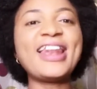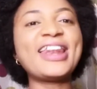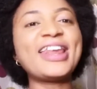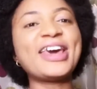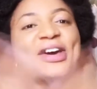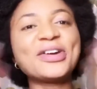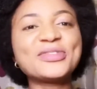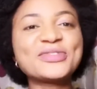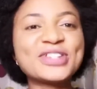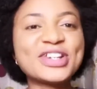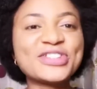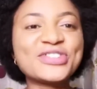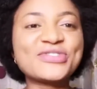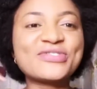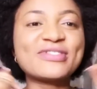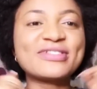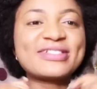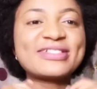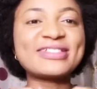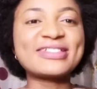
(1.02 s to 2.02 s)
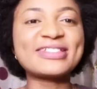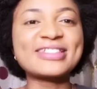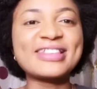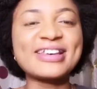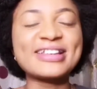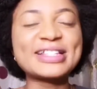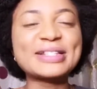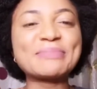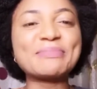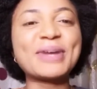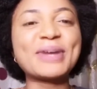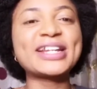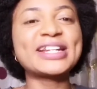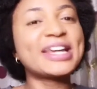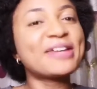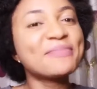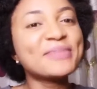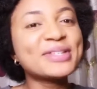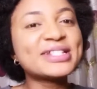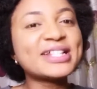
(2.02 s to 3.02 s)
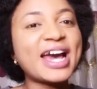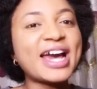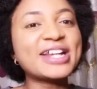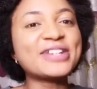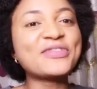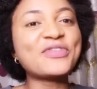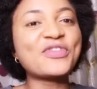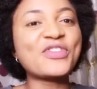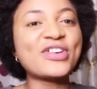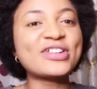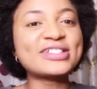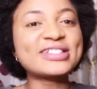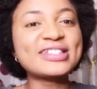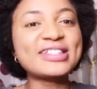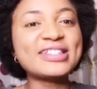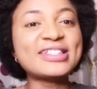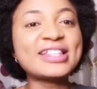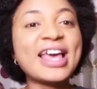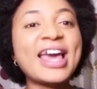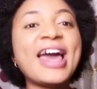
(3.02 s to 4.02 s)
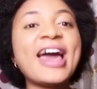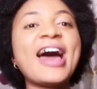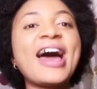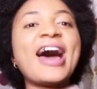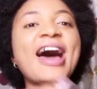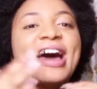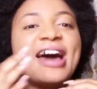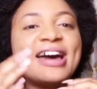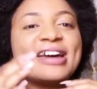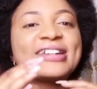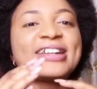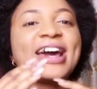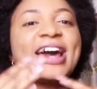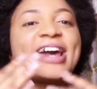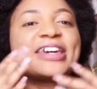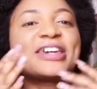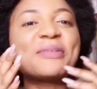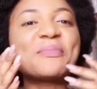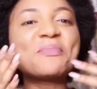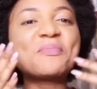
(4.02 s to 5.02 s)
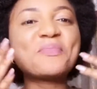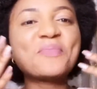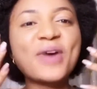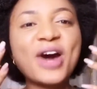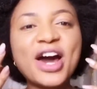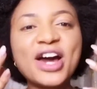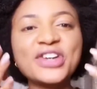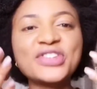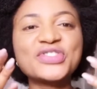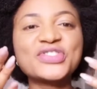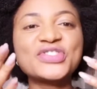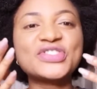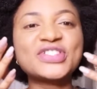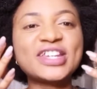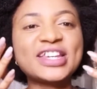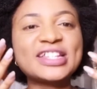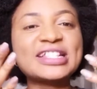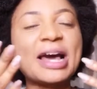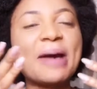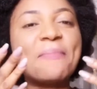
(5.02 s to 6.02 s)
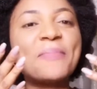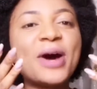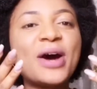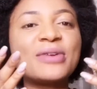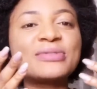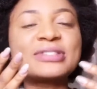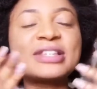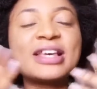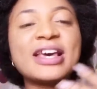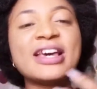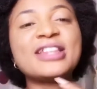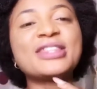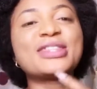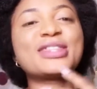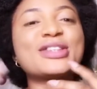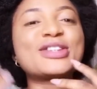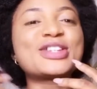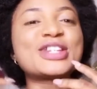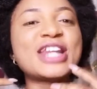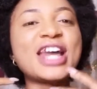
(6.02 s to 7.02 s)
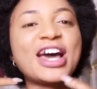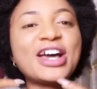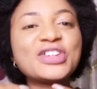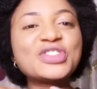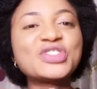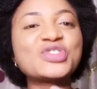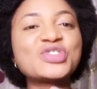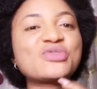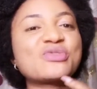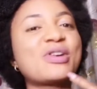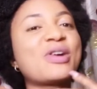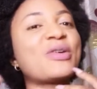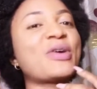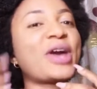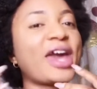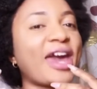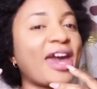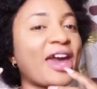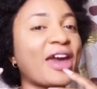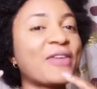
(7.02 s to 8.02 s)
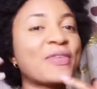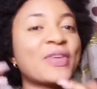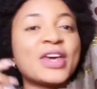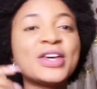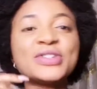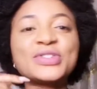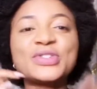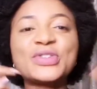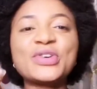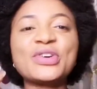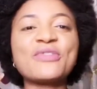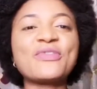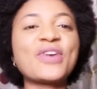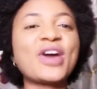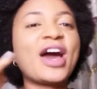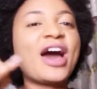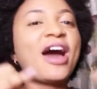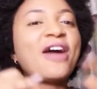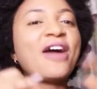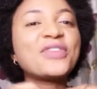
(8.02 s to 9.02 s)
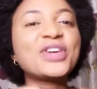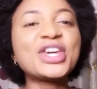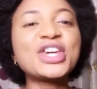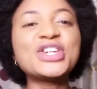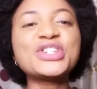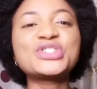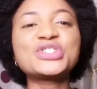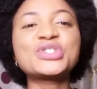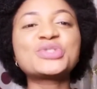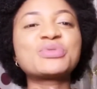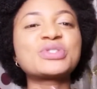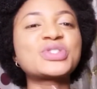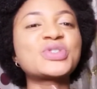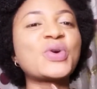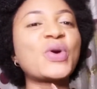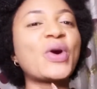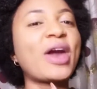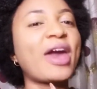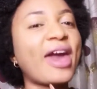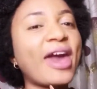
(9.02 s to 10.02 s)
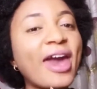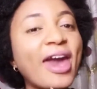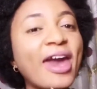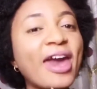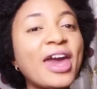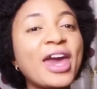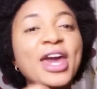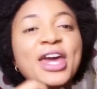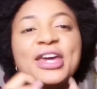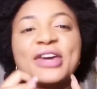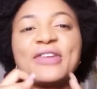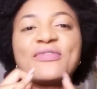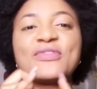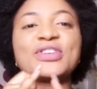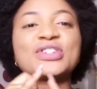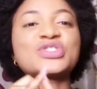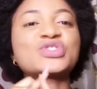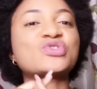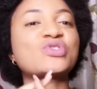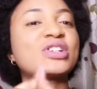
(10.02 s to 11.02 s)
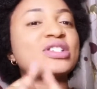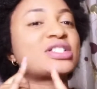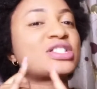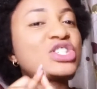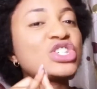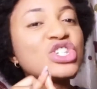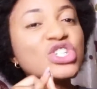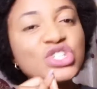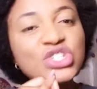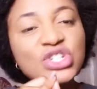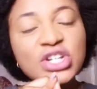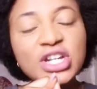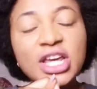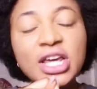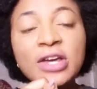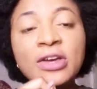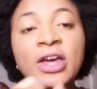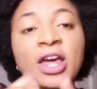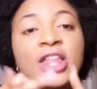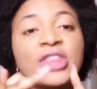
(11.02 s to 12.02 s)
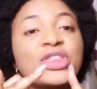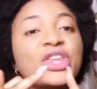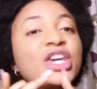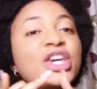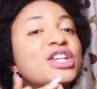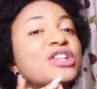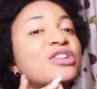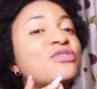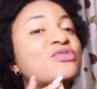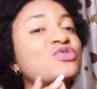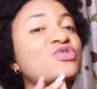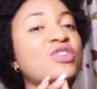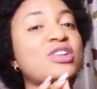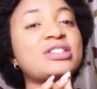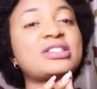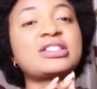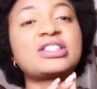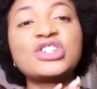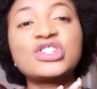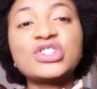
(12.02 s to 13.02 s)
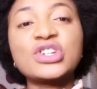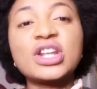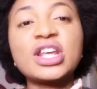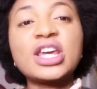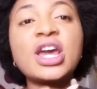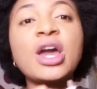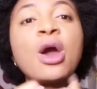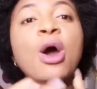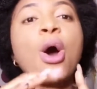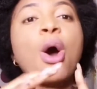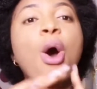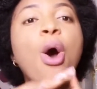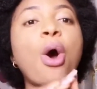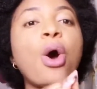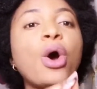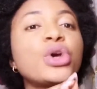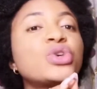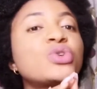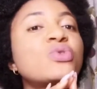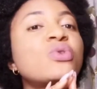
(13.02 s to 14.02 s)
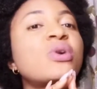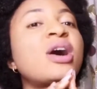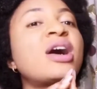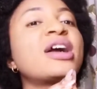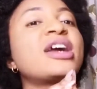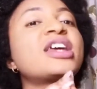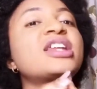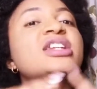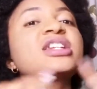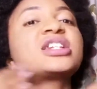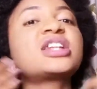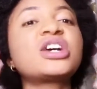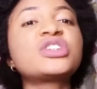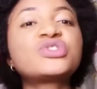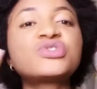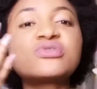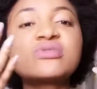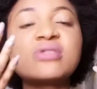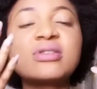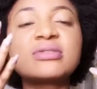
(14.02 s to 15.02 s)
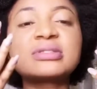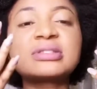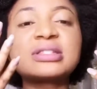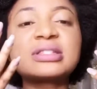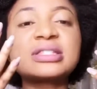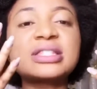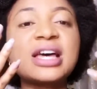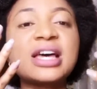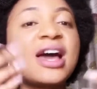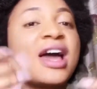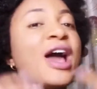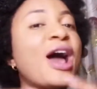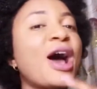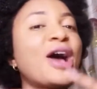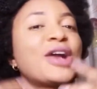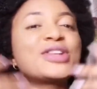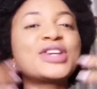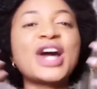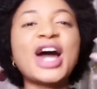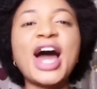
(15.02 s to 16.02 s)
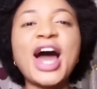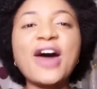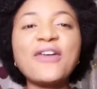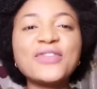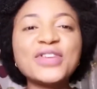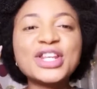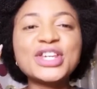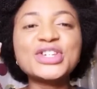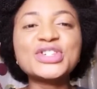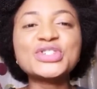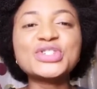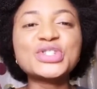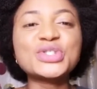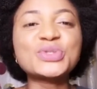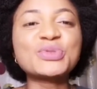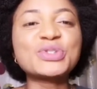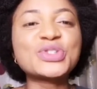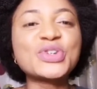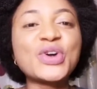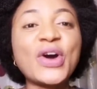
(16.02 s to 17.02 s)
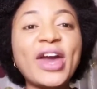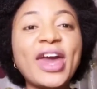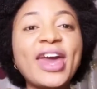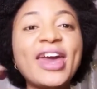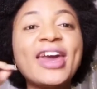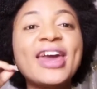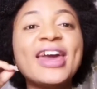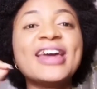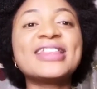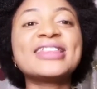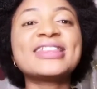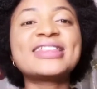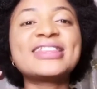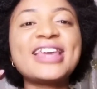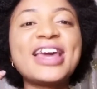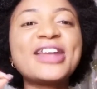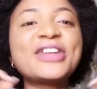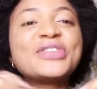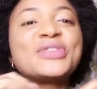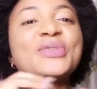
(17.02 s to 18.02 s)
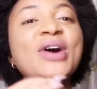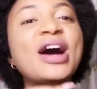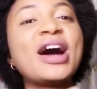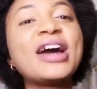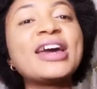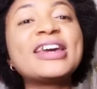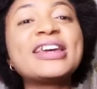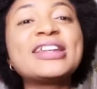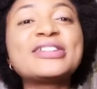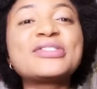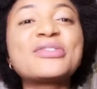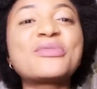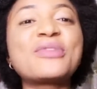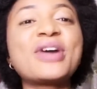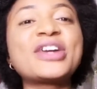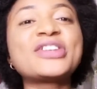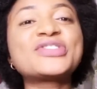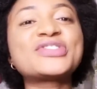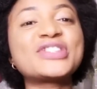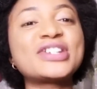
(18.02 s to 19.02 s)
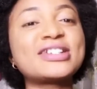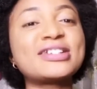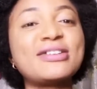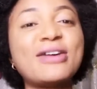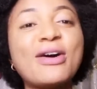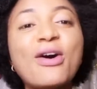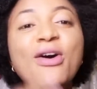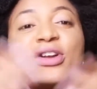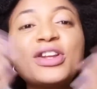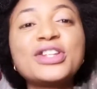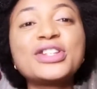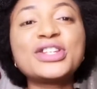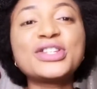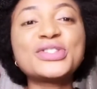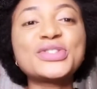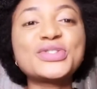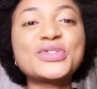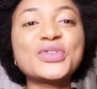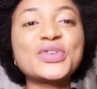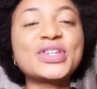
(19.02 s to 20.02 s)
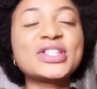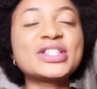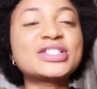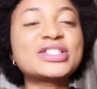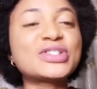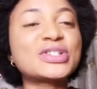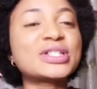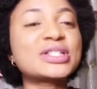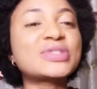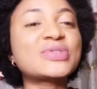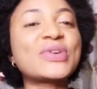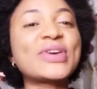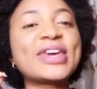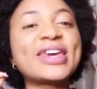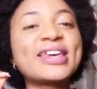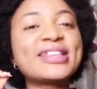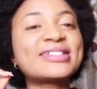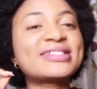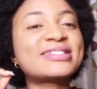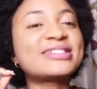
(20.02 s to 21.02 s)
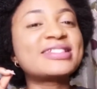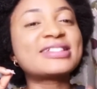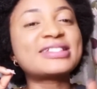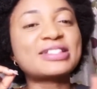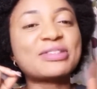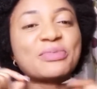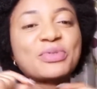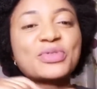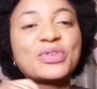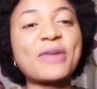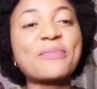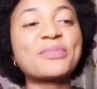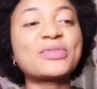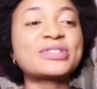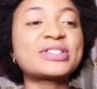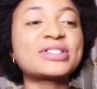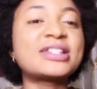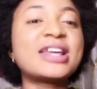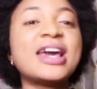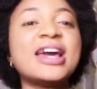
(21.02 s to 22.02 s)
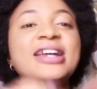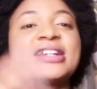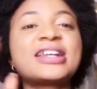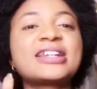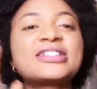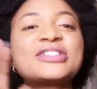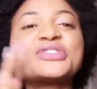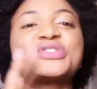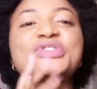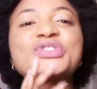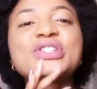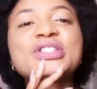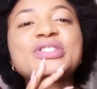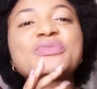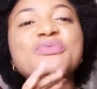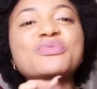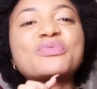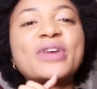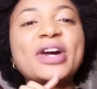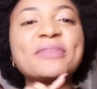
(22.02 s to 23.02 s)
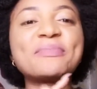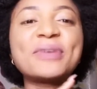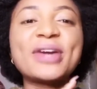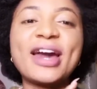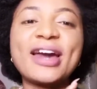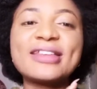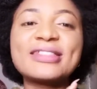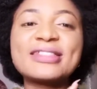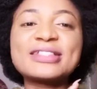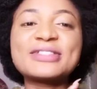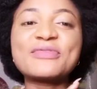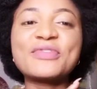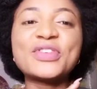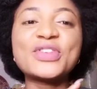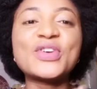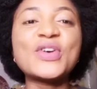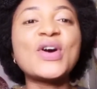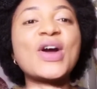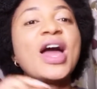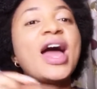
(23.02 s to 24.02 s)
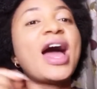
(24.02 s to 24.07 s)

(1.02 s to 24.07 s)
Hello, natural sisters. My name is Ida Francis, and I am passionate about the natural hair. So if you're having issues with your hair, if you're transitioning, thinking of transitioning, or you are a natural sister and you're having issues with your hair, then you are in the right channel. All you need to do is just to hit this subscribe button that is just right behind this video,